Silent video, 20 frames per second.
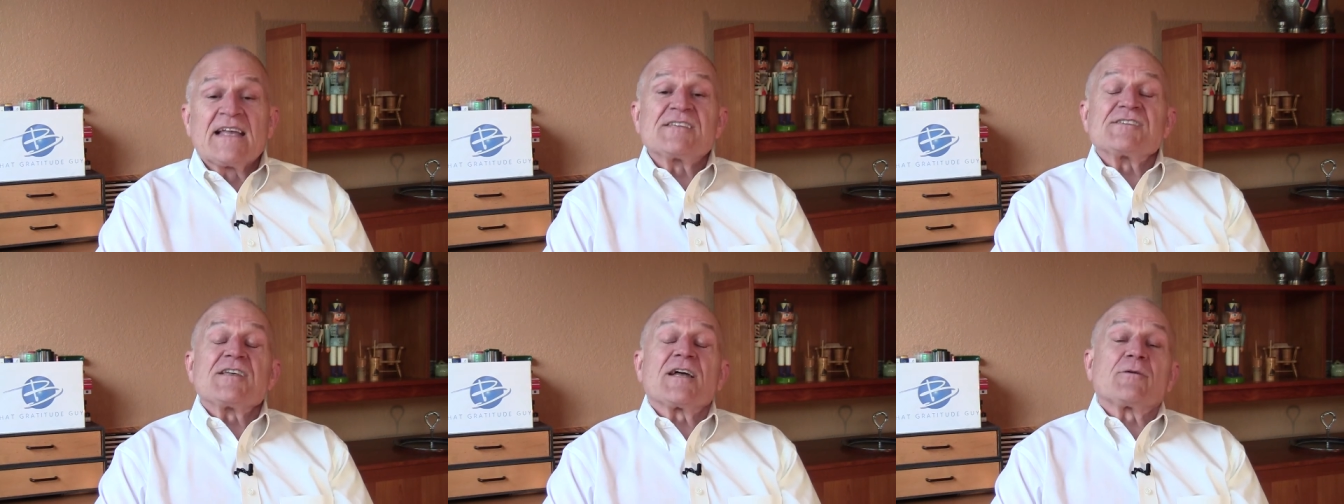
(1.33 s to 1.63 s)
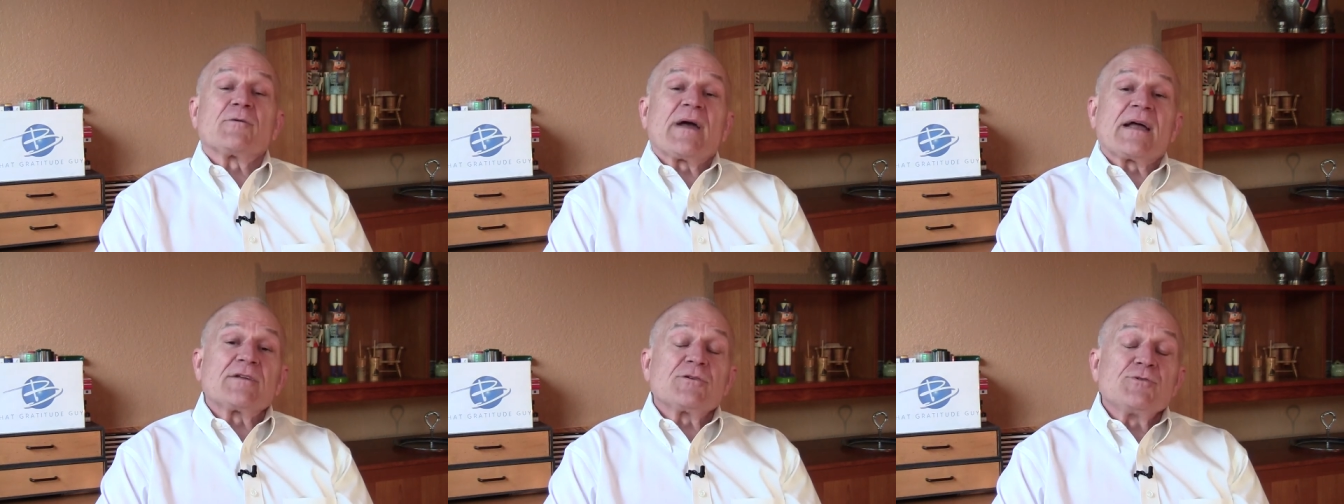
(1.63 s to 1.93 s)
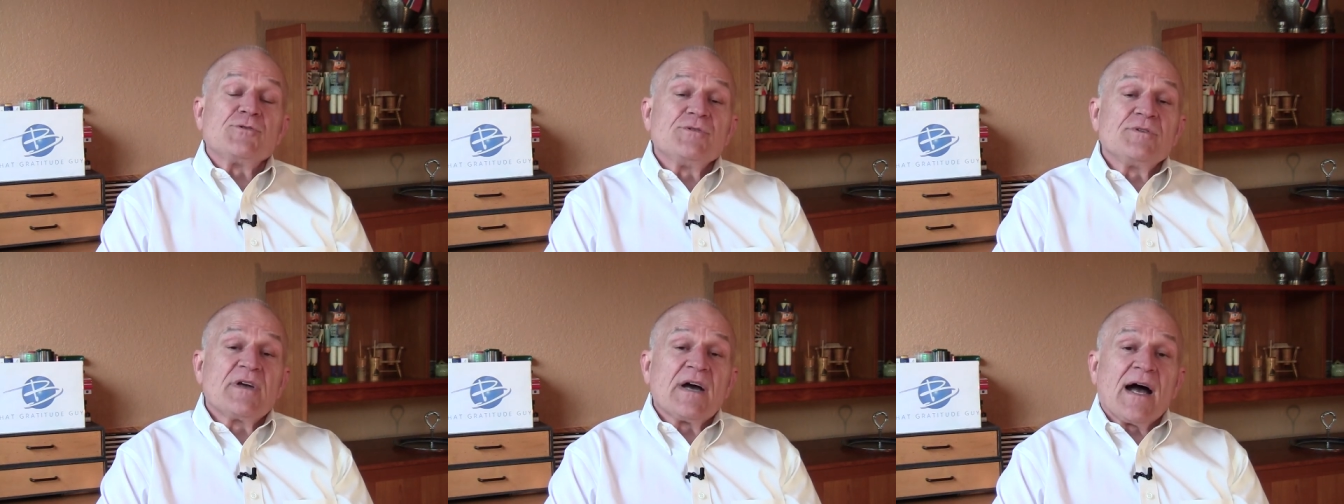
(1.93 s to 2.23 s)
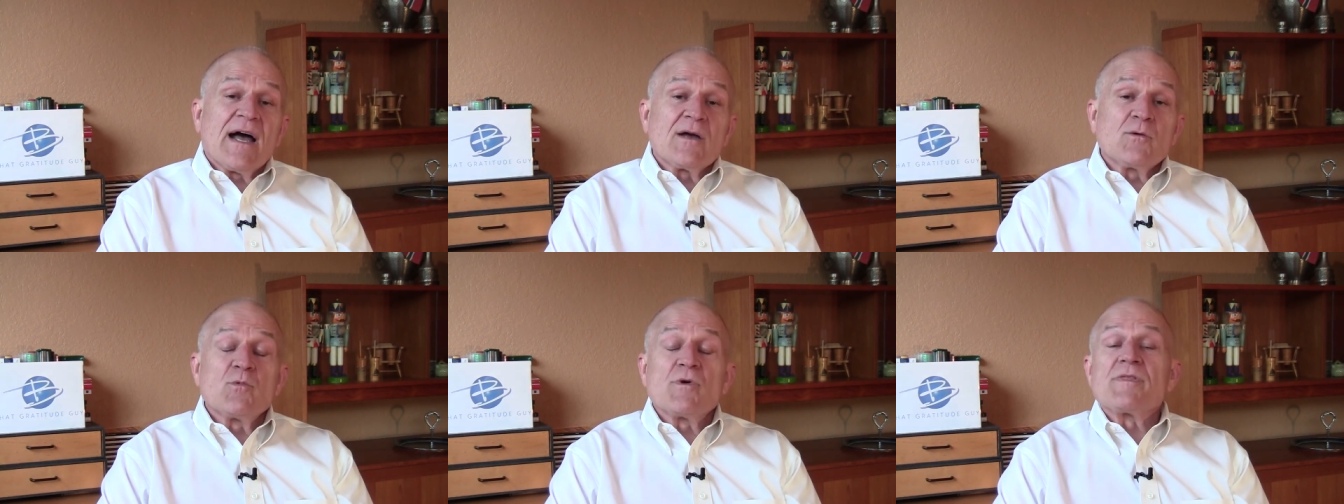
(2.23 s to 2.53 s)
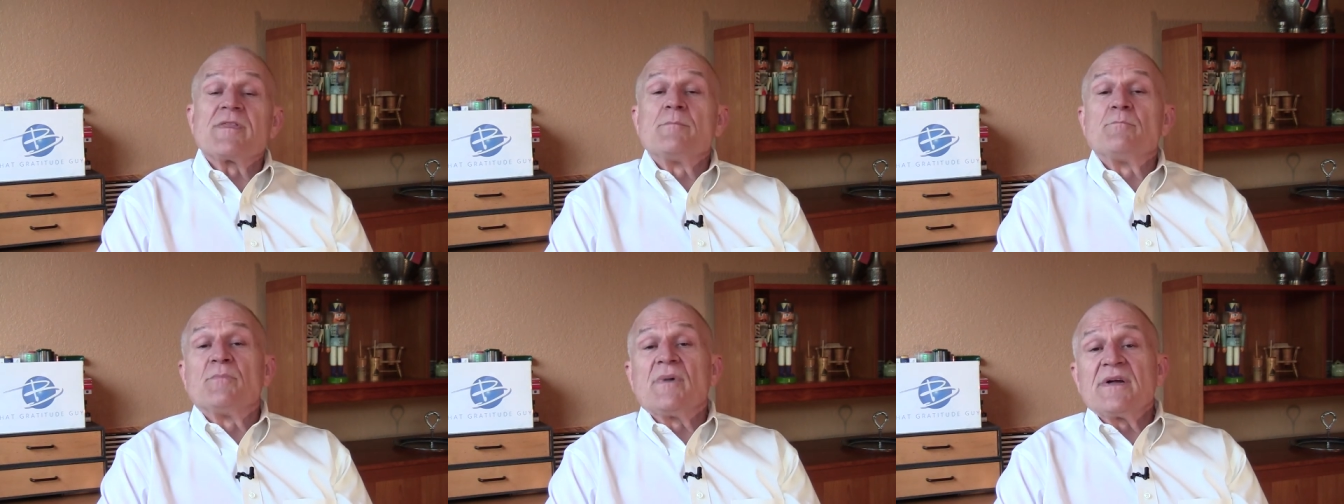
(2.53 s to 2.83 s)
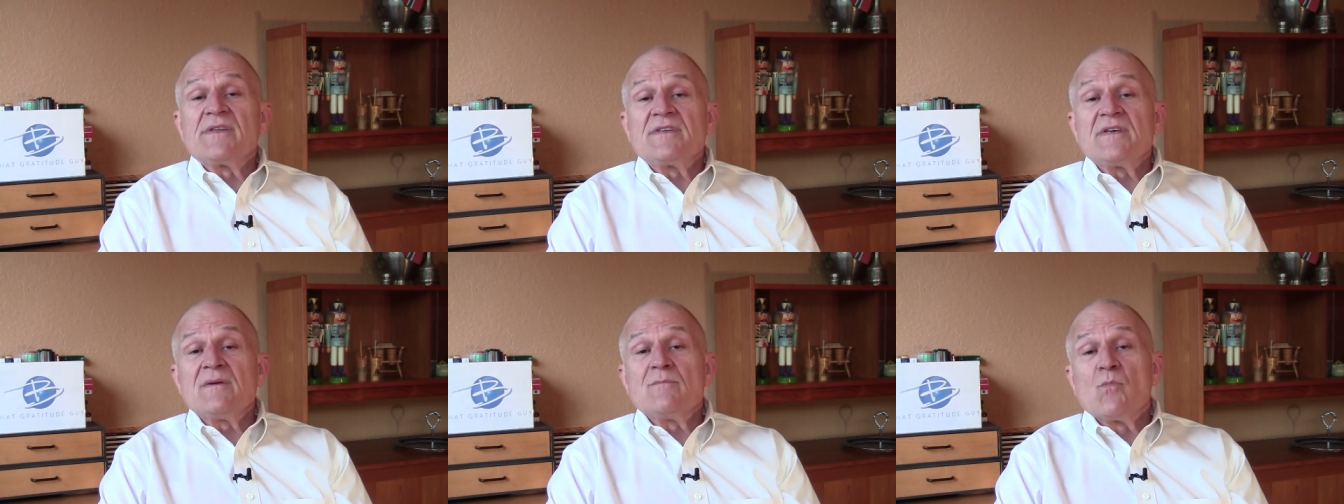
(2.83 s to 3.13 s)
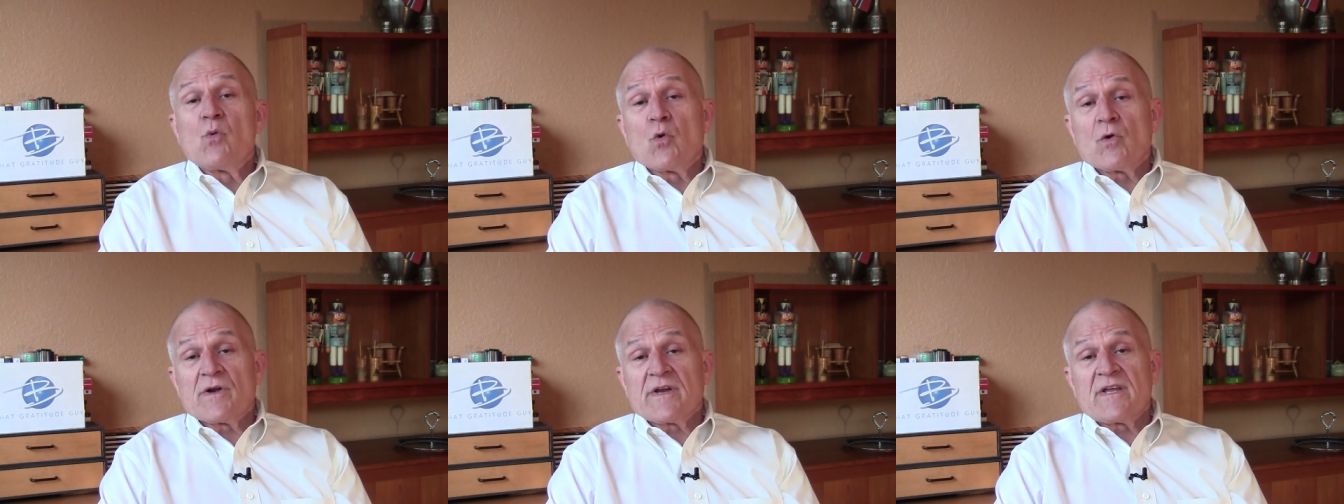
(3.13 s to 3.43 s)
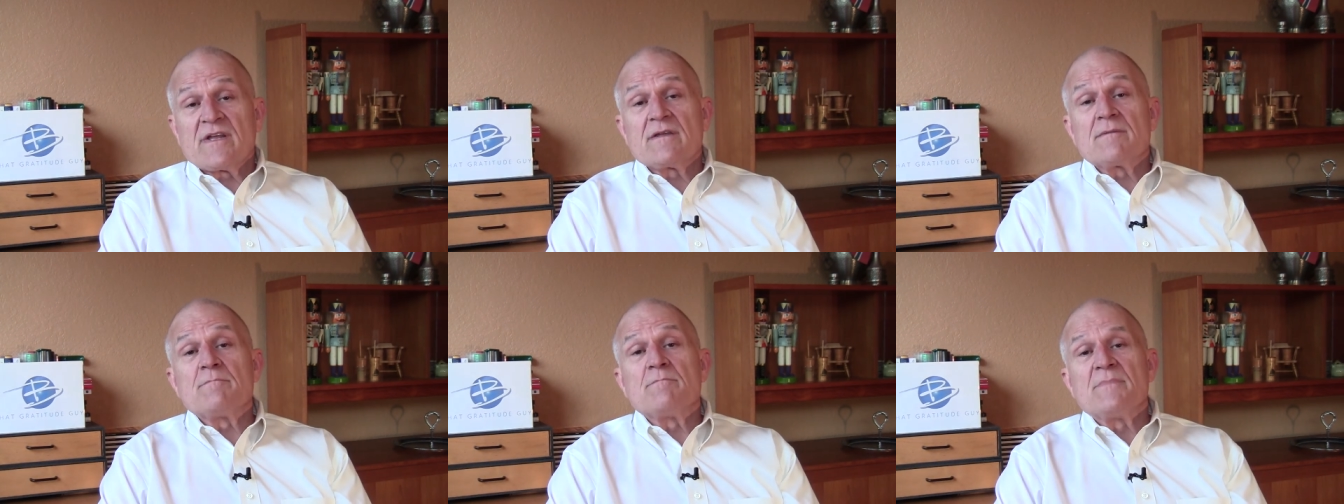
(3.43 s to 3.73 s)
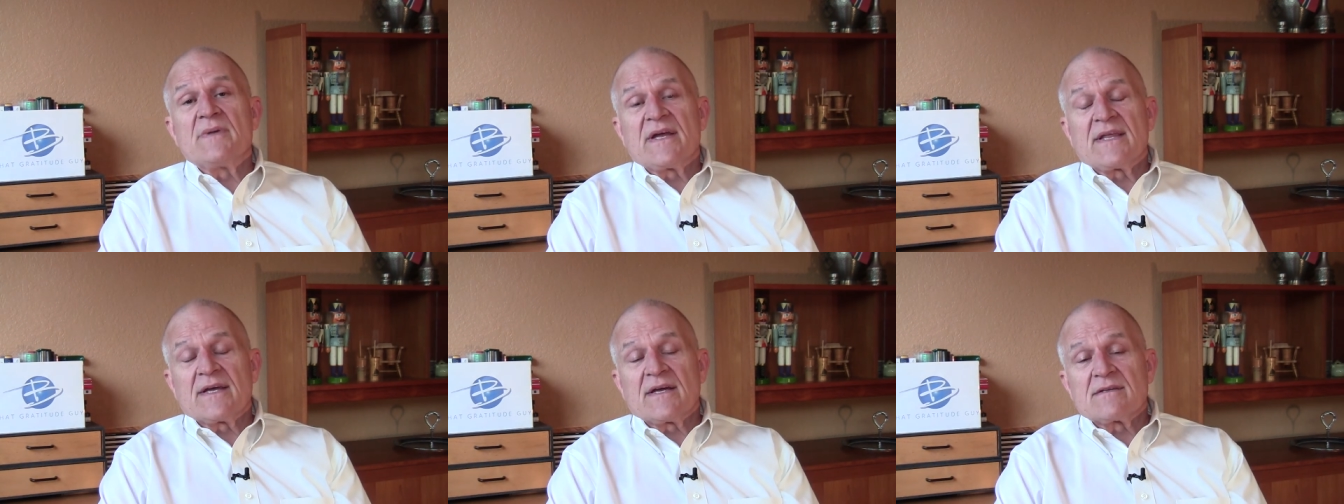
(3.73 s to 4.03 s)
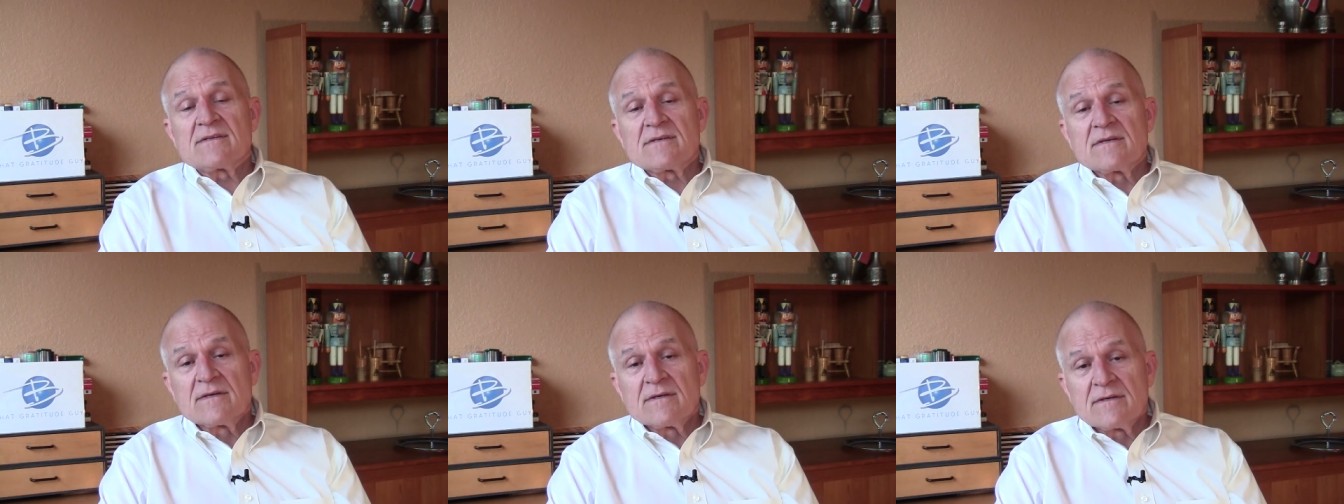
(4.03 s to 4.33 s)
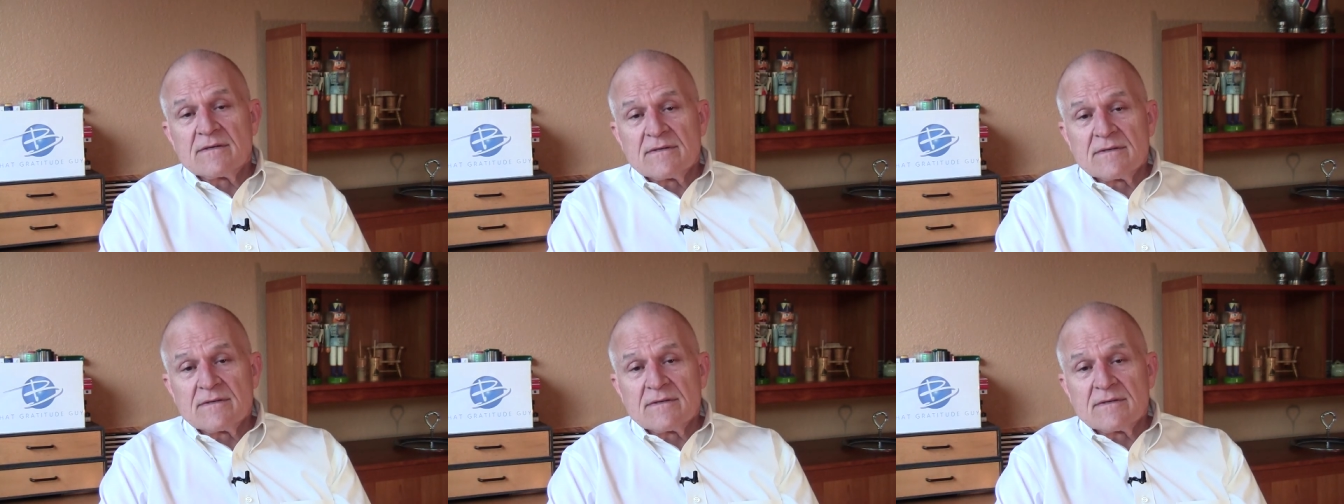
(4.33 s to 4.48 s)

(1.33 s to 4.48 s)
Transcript: It's That Gratitude Guy with the Monday Morning Minute.